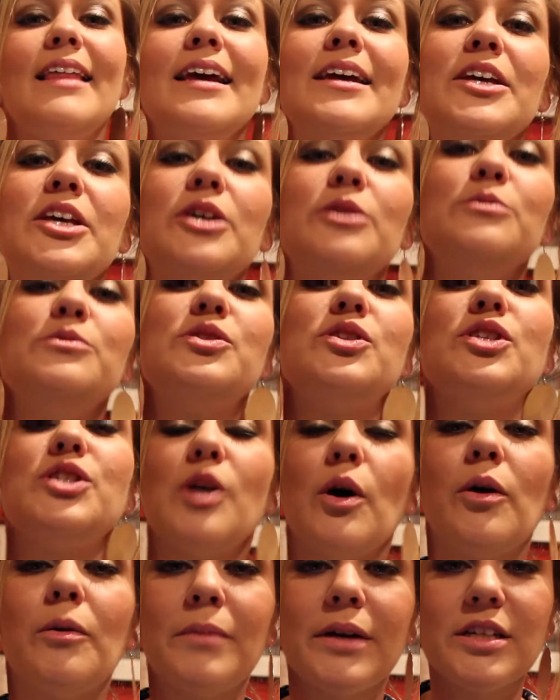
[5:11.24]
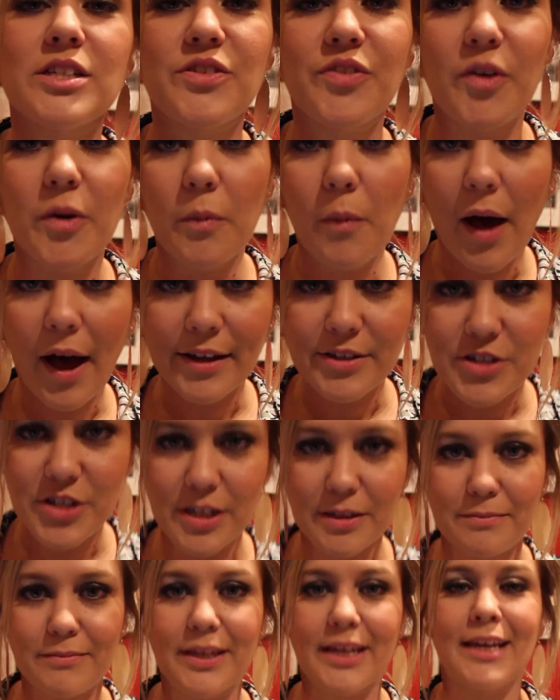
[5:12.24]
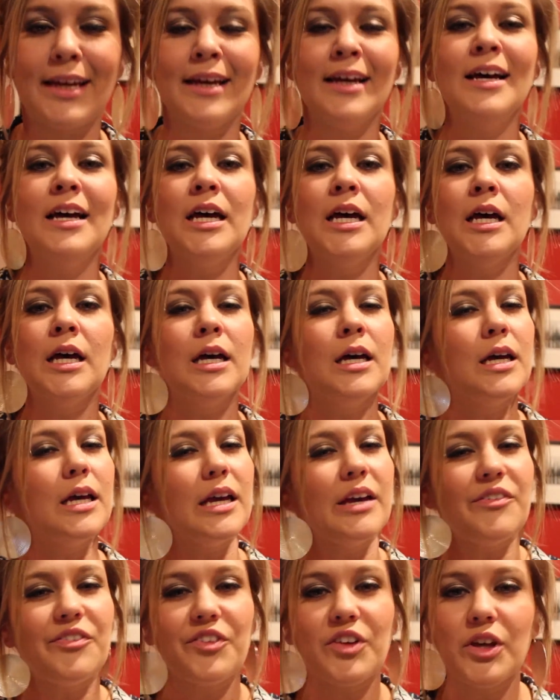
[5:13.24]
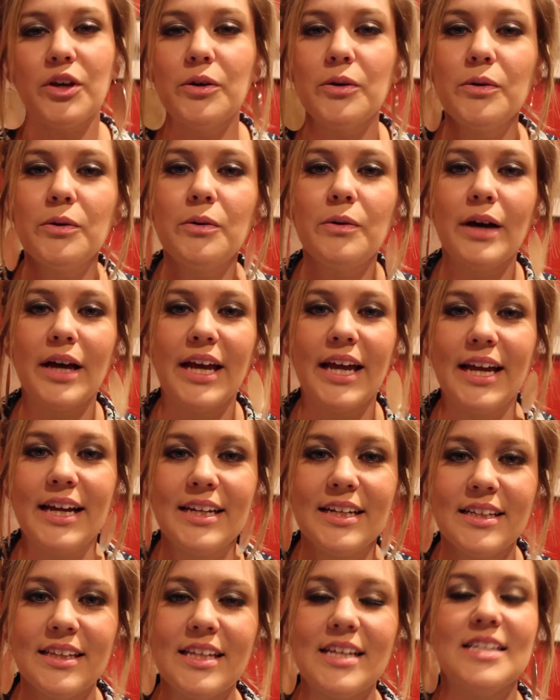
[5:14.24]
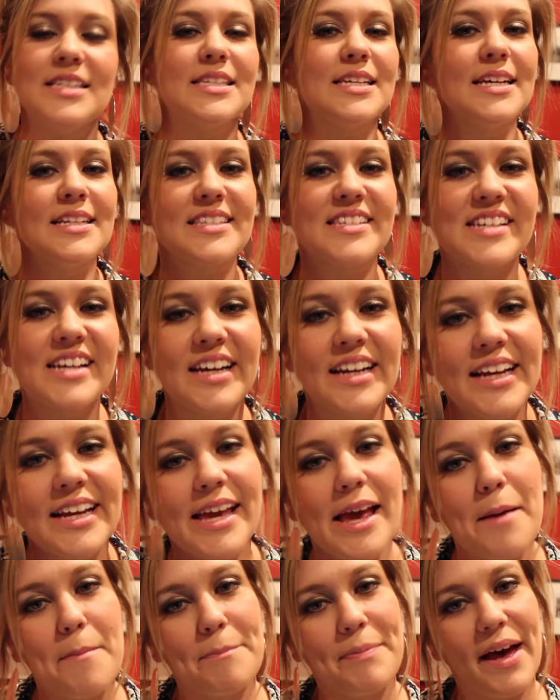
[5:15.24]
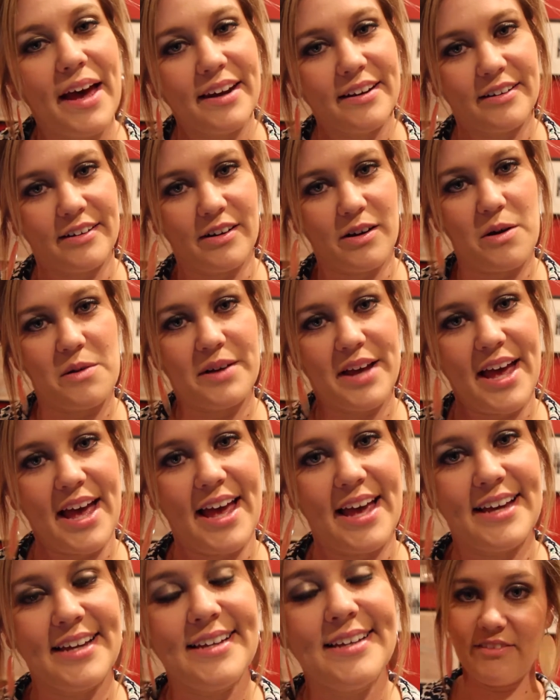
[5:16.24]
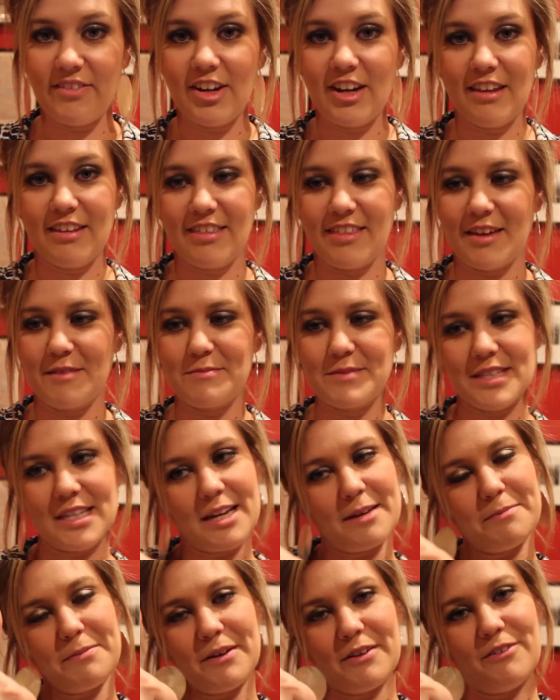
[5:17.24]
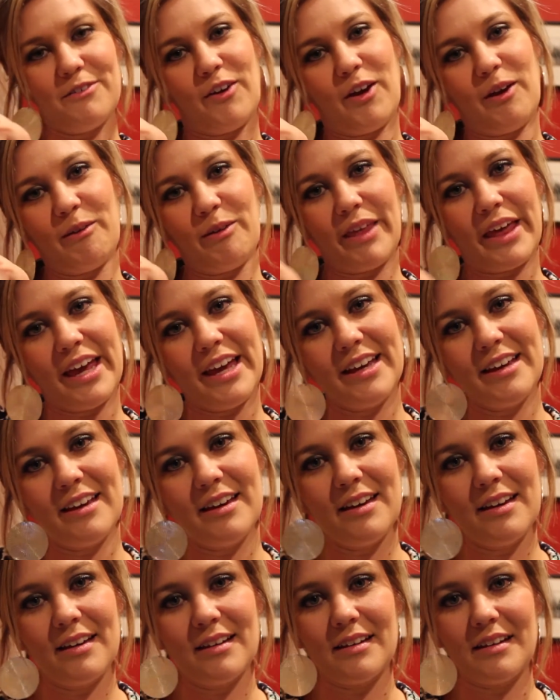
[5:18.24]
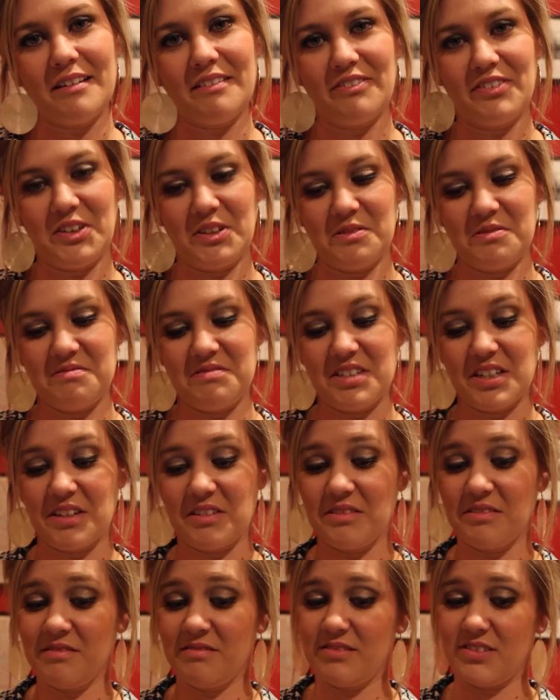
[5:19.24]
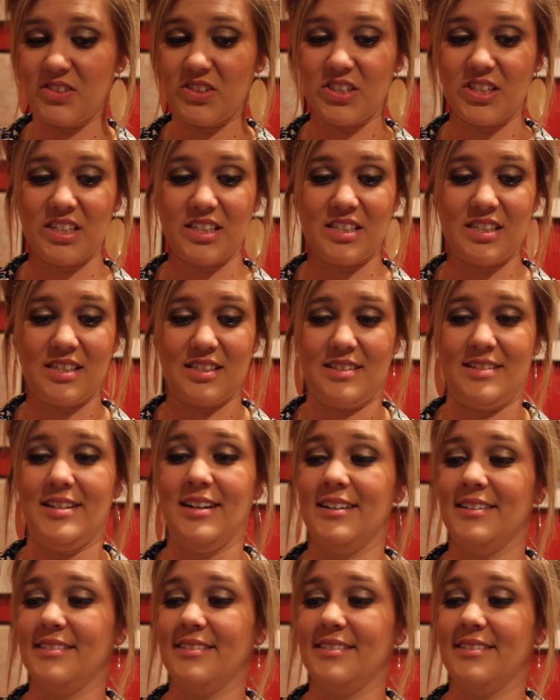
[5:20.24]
Thank you so much for watching me. If you hated this, it's gonna get better, okay? Give it a thumbs up if you like it. Comment if you below. don't, just